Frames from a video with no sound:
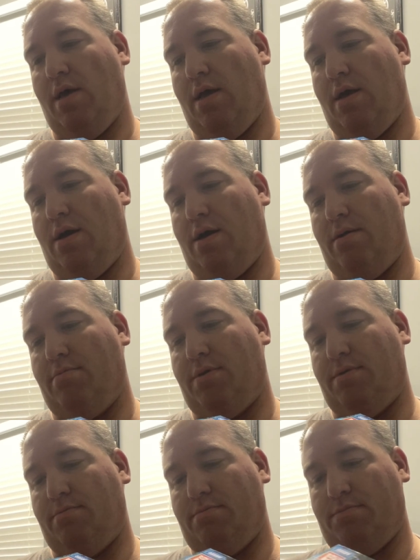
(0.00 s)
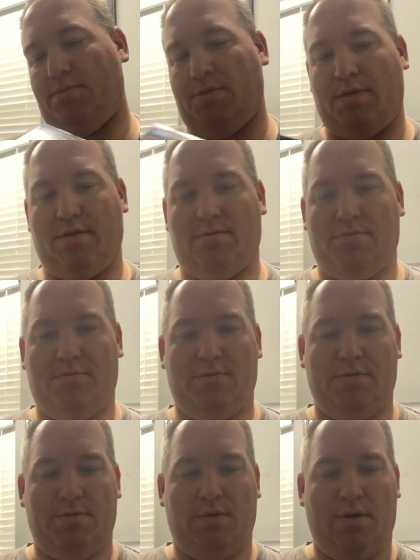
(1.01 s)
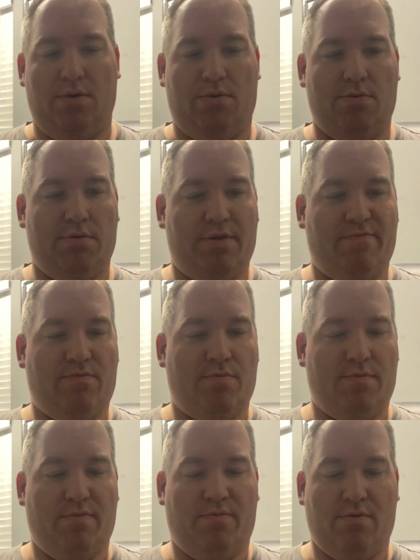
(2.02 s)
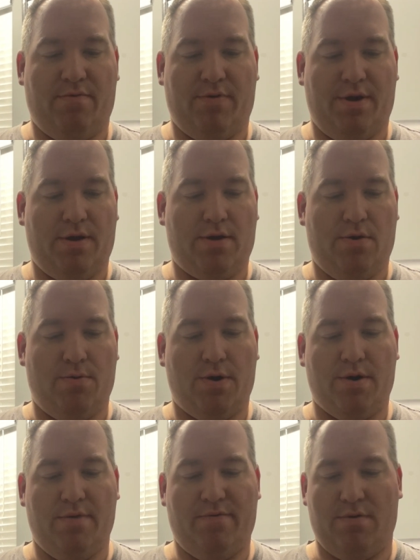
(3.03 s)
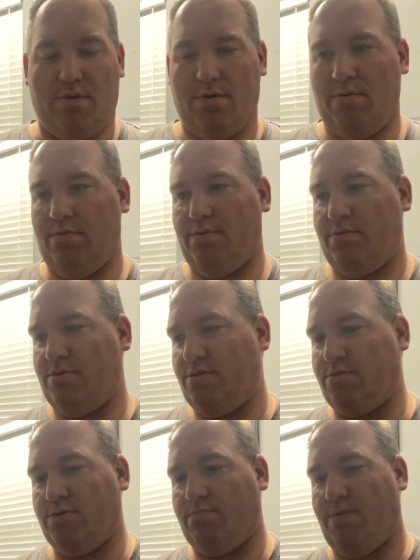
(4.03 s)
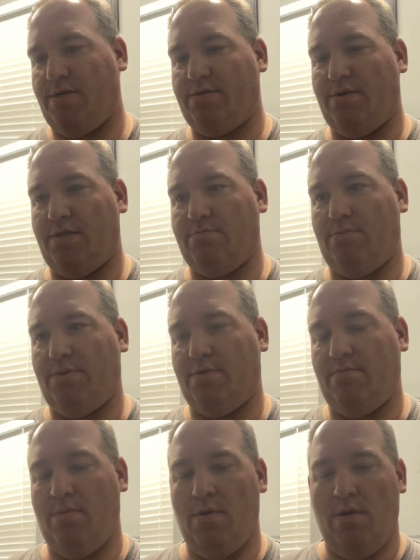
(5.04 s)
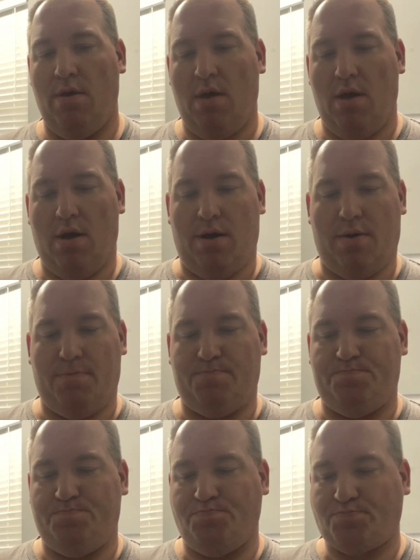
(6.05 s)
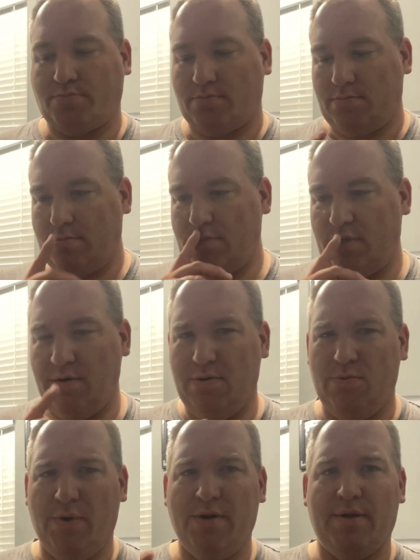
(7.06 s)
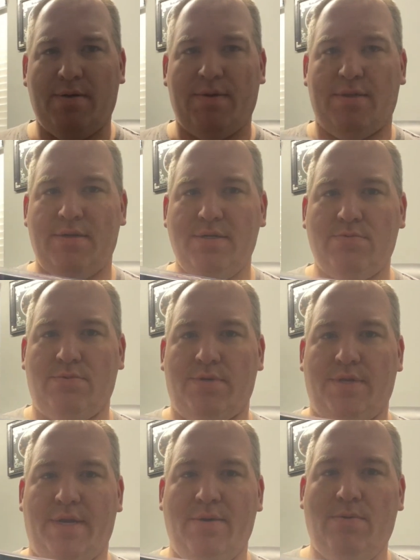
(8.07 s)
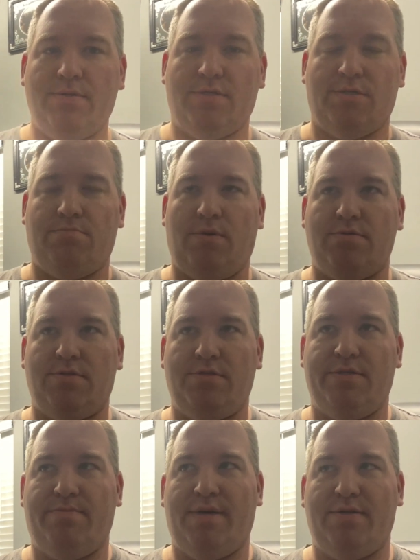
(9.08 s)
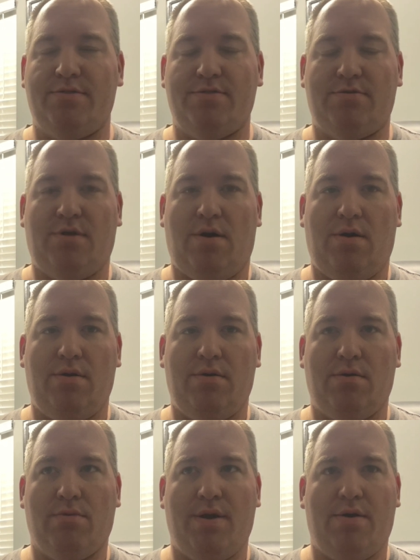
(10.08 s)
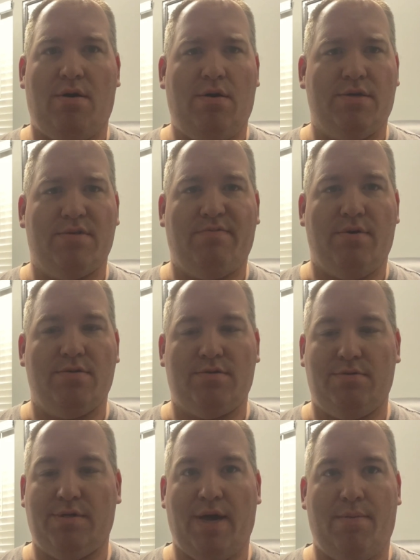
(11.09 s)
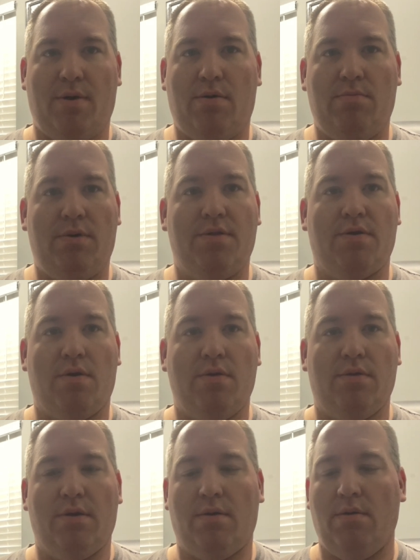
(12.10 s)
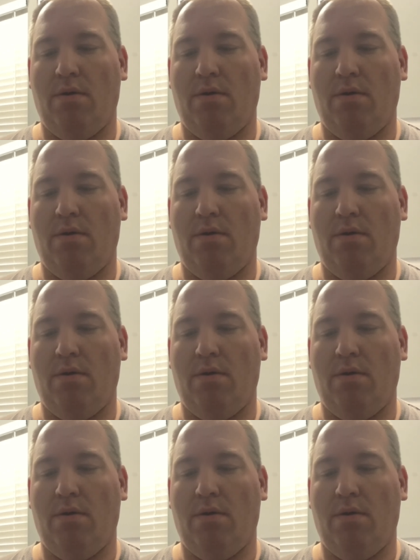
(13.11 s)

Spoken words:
But you know, ordered them for a friend and coworker for her. She's going to surprise her husband with them. The weird thing about this one, it wasn't supposed to ship out till around August 1st, so it came a whole month early.